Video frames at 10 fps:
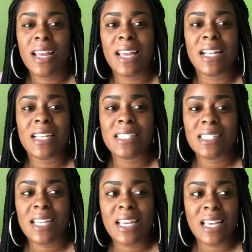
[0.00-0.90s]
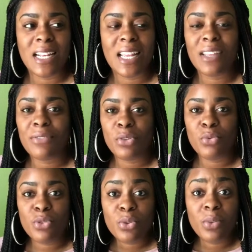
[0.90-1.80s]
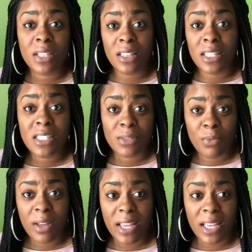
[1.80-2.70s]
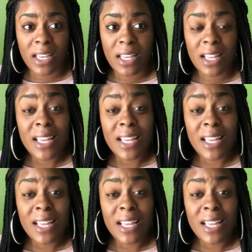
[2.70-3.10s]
And he's saying, if you do it this way,